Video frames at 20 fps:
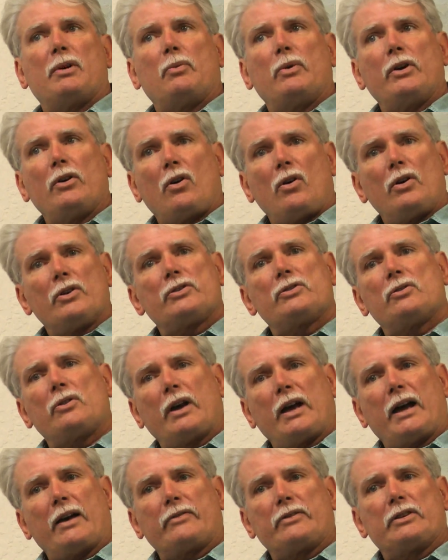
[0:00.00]
But we
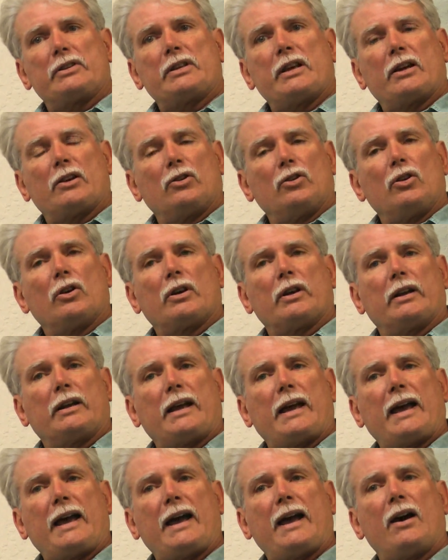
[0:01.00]
also have to take a look
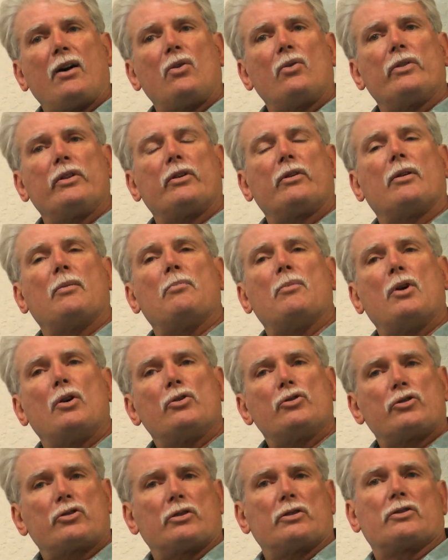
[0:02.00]
at how their
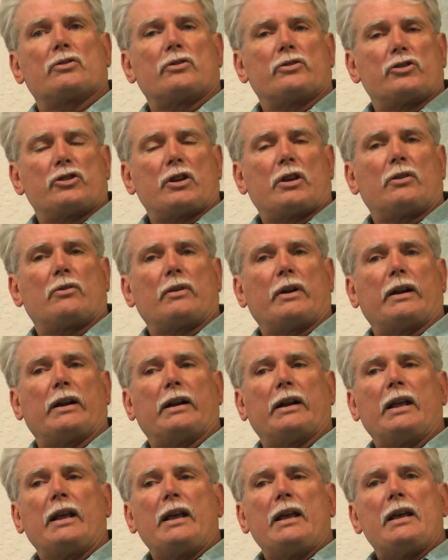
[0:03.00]
emotions are
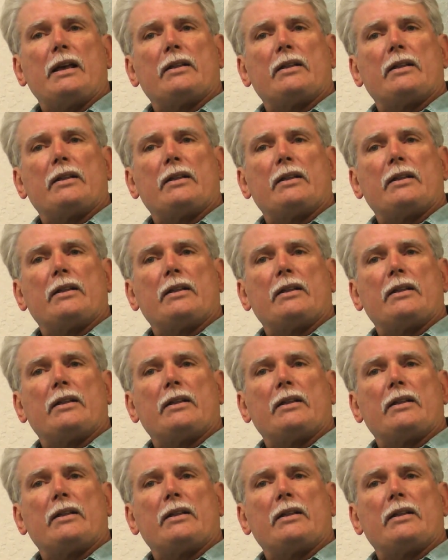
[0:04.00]
generated,